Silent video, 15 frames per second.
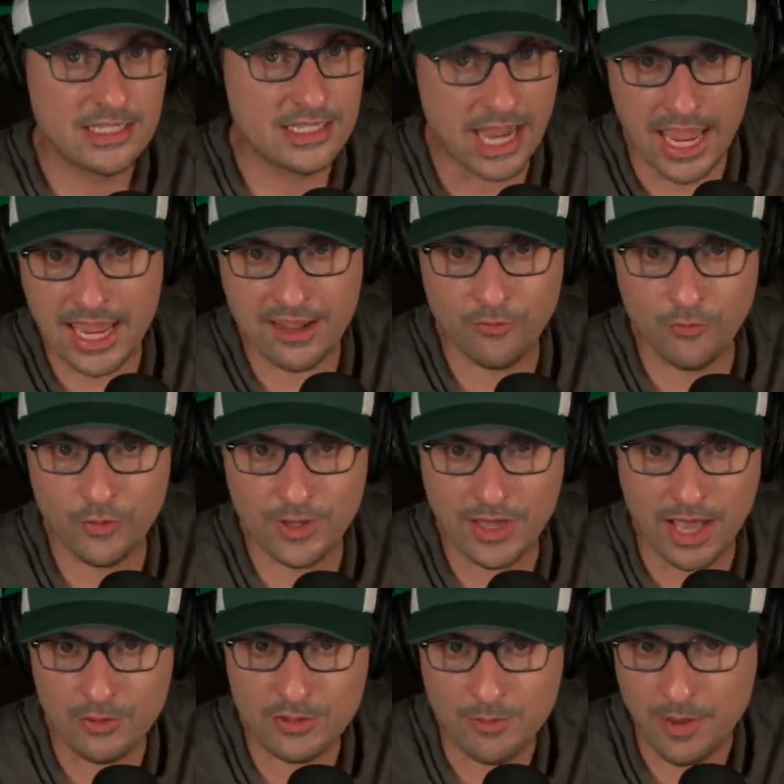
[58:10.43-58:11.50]
Dave
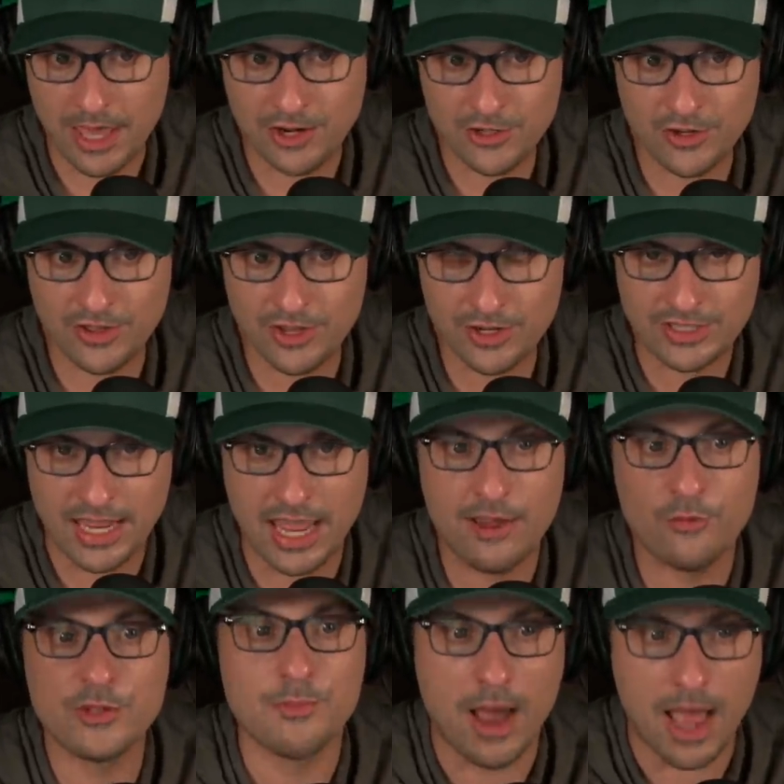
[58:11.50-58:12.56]
I was a manager there.
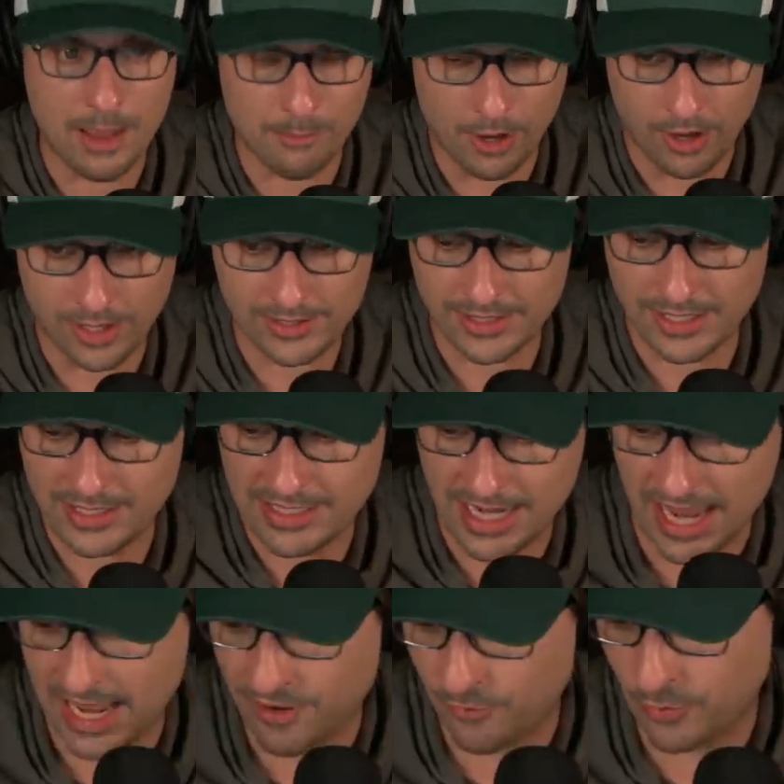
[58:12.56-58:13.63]
Dave was my boss, and
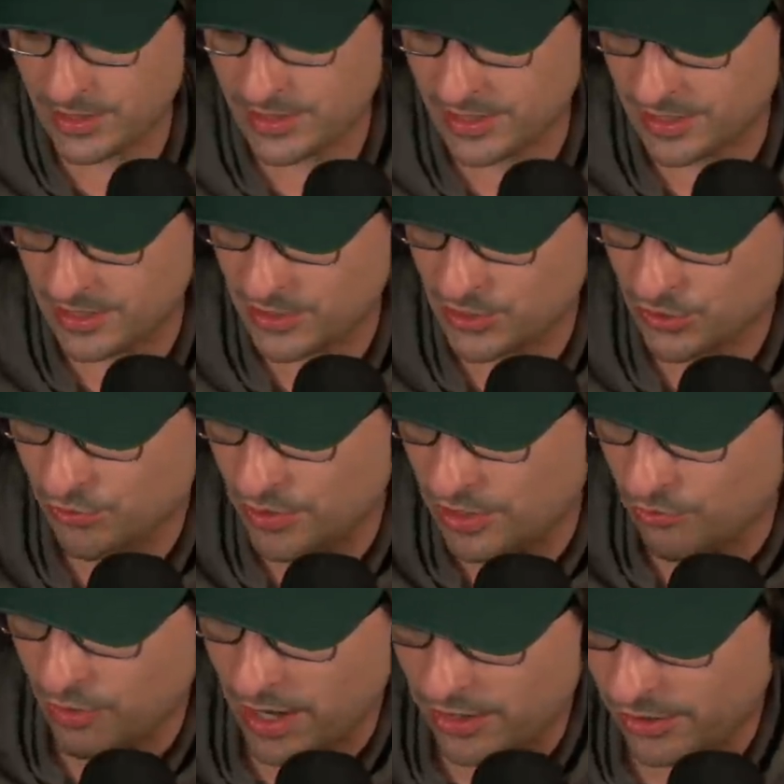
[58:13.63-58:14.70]
Dave was a
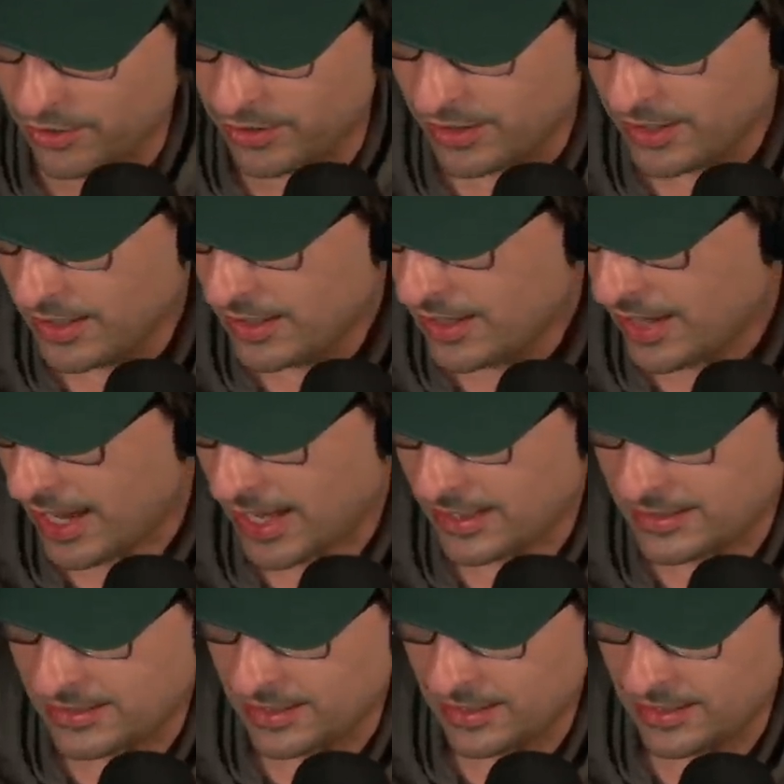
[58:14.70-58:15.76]
screenwriter
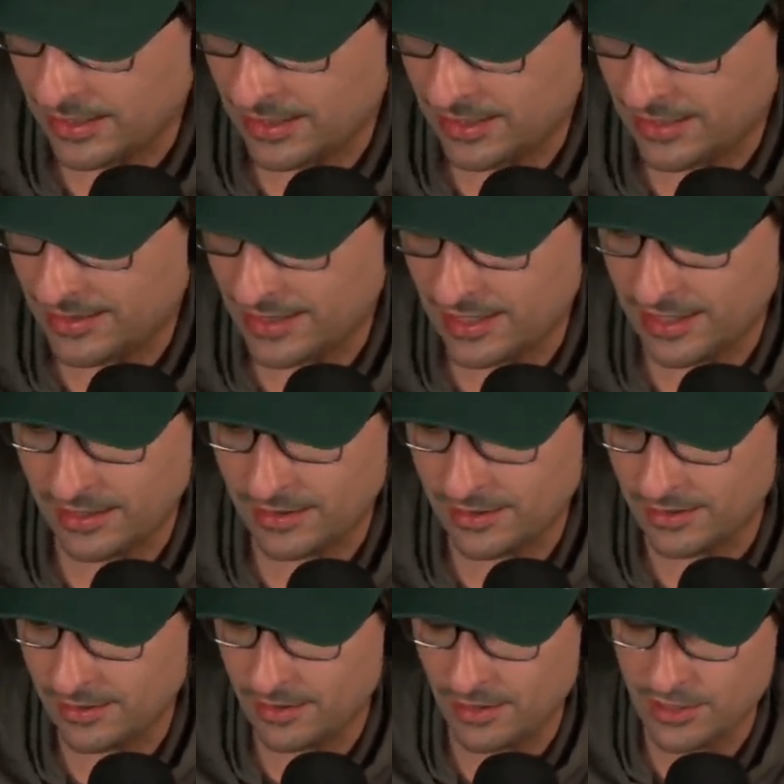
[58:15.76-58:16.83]
at uh, I think he,
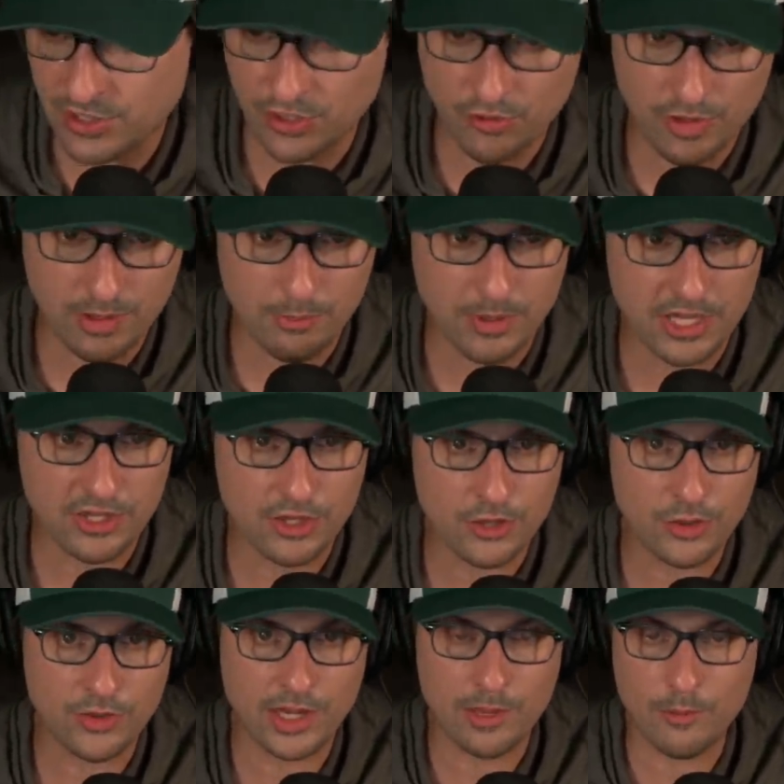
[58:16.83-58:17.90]
he, got his degree at
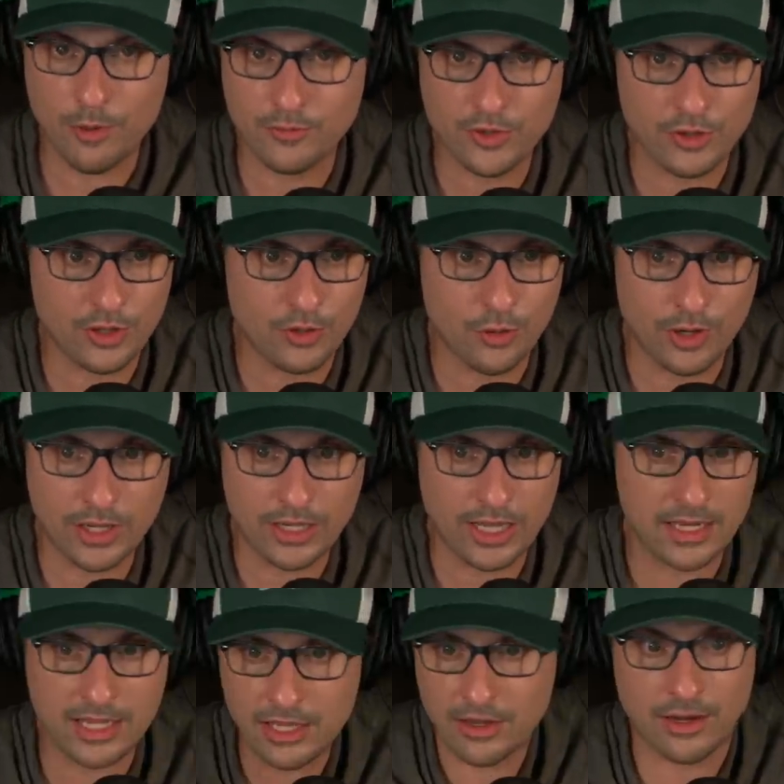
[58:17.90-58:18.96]
BU, then he moved to New York,
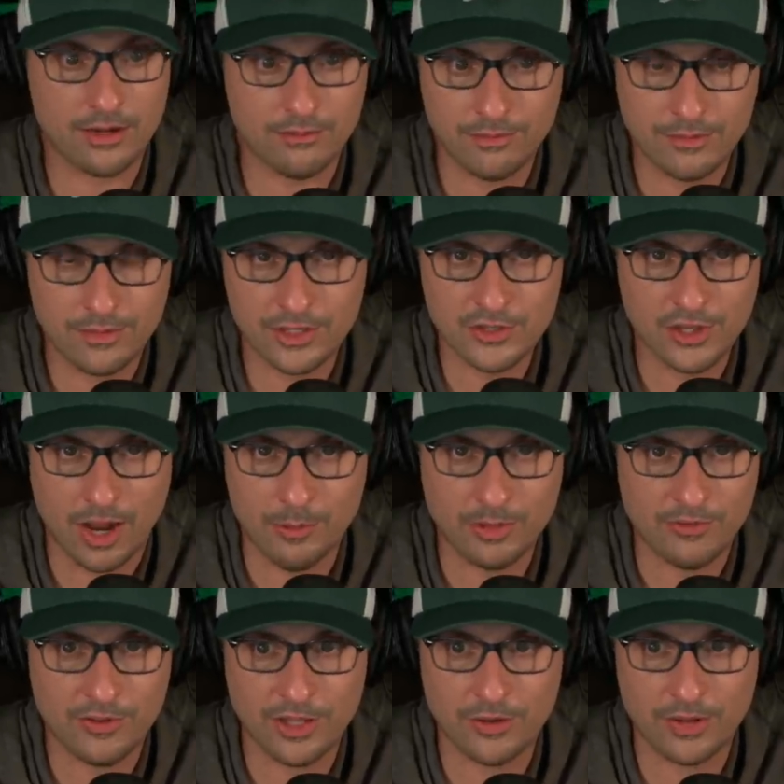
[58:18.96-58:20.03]
and he got a, a job at
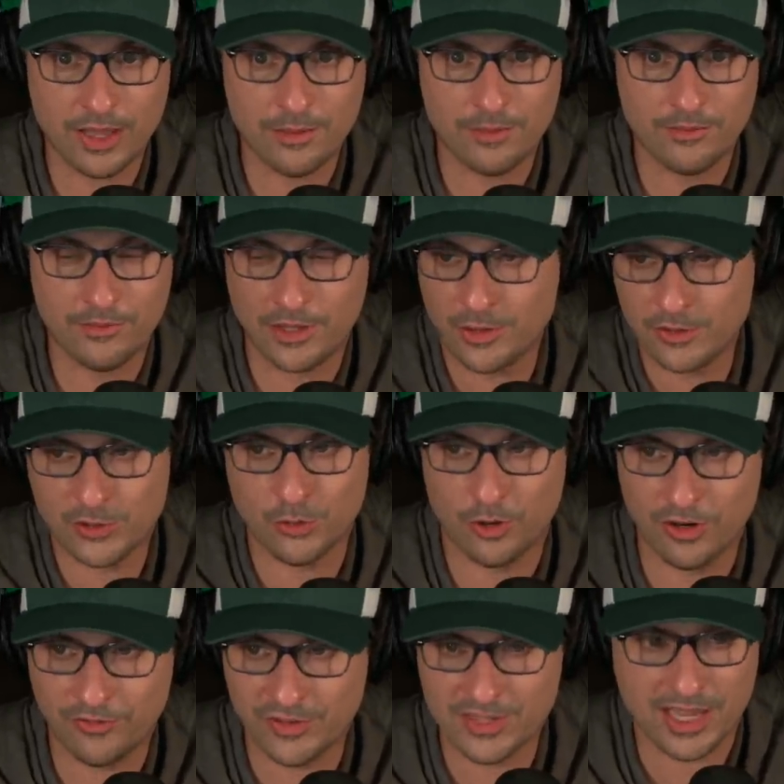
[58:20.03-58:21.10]
the video game video
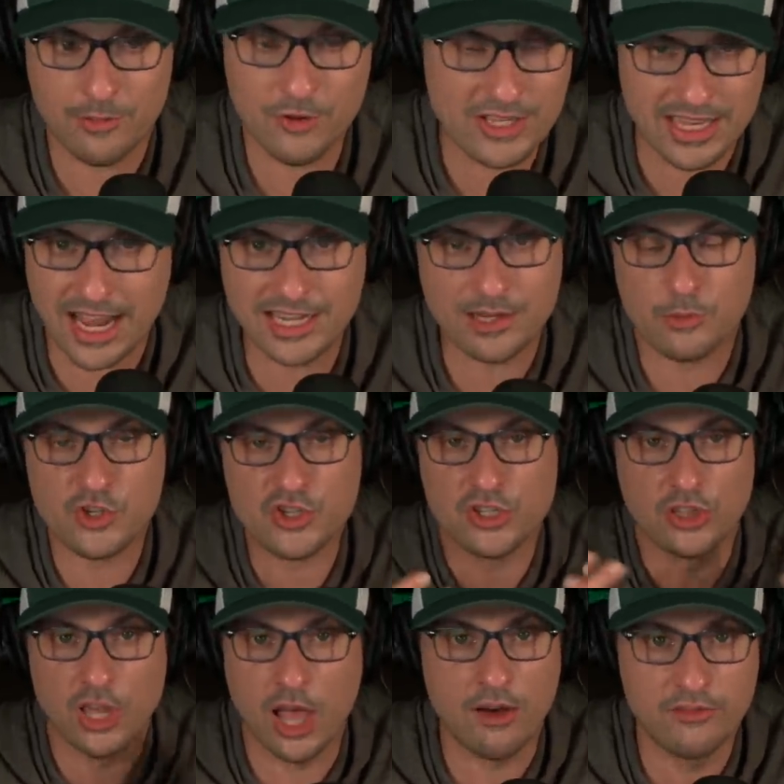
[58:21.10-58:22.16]
store for the same reason I did. We just
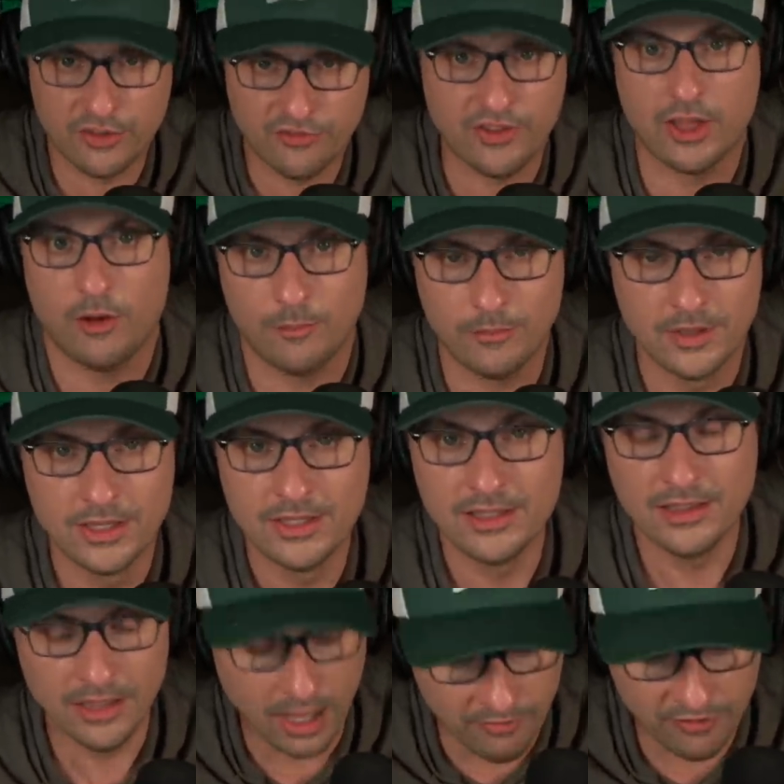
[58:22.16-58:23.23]
loved film,
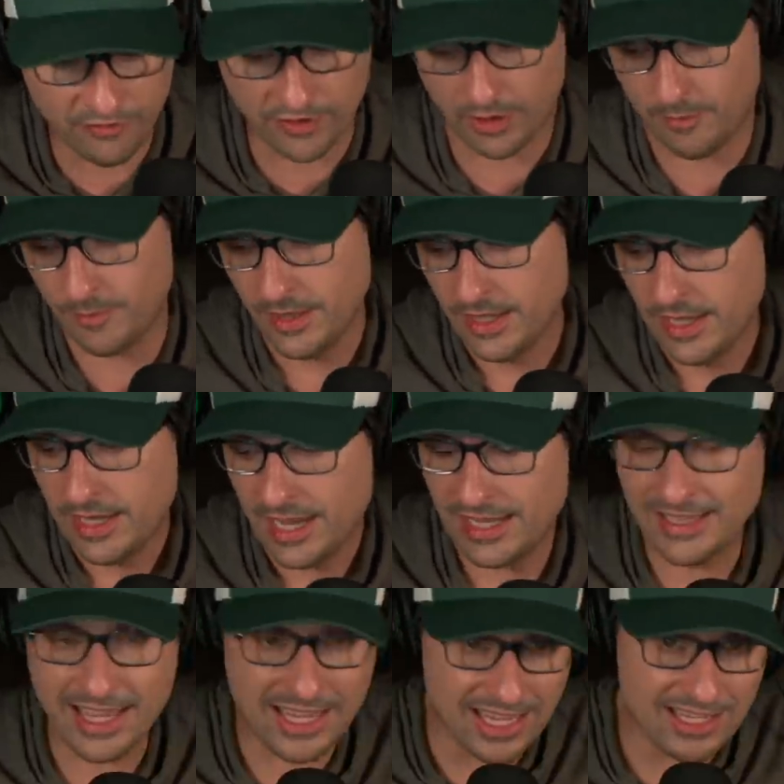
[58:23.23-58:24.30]
loved film,
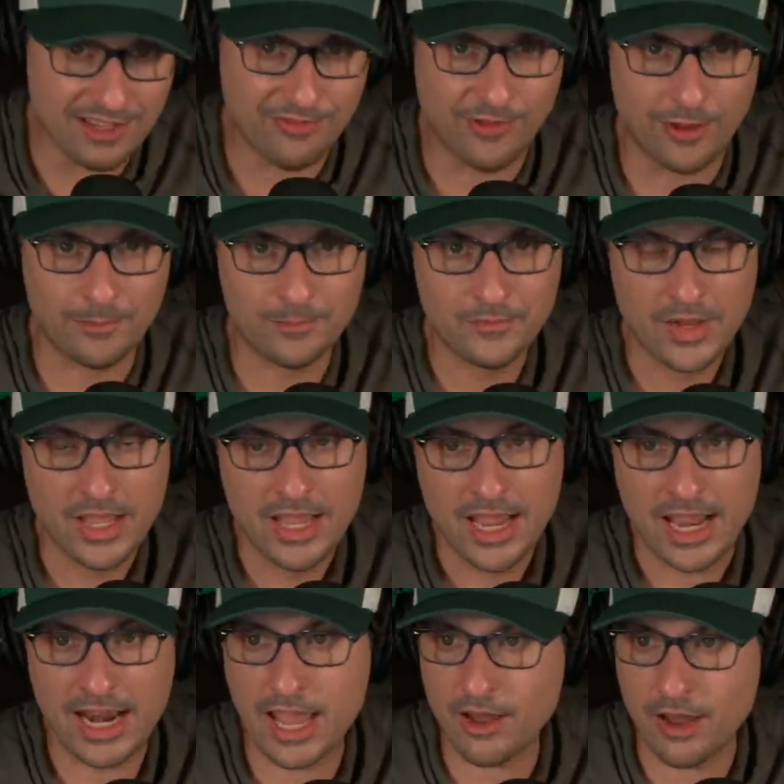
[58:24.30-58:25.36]
and like indie film.
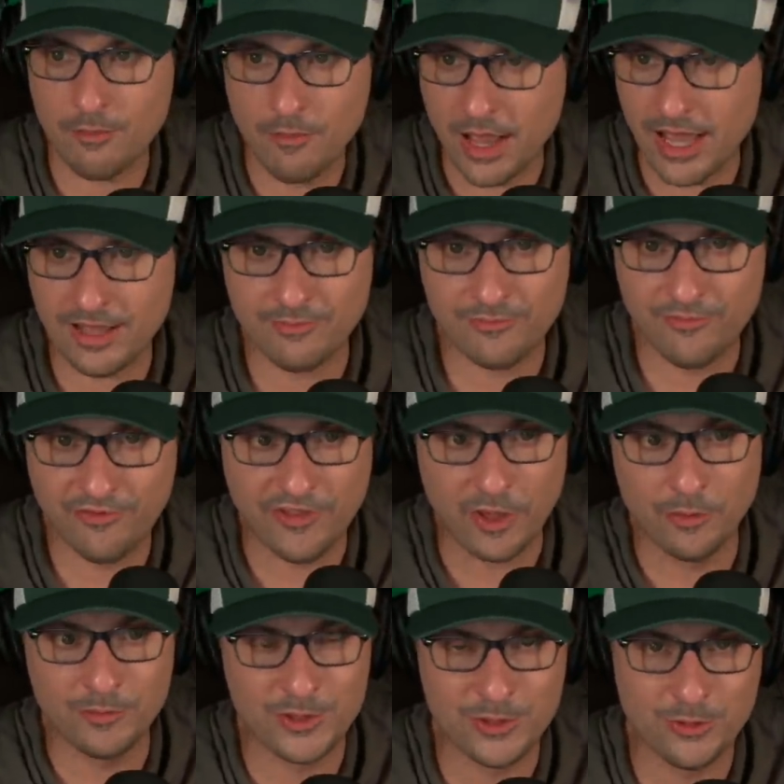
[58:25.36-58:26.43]
And I got my
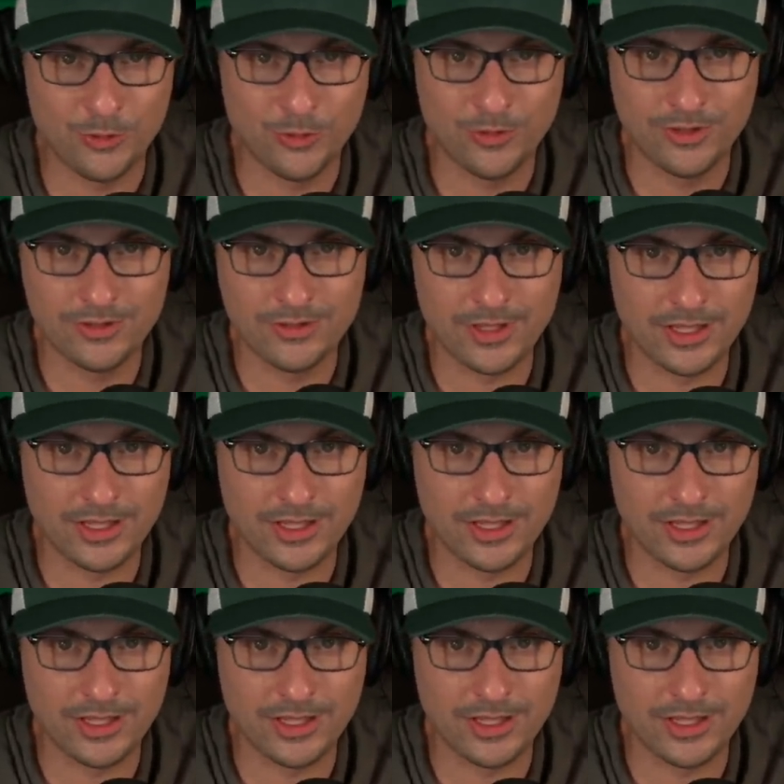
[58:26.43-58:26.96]
film school.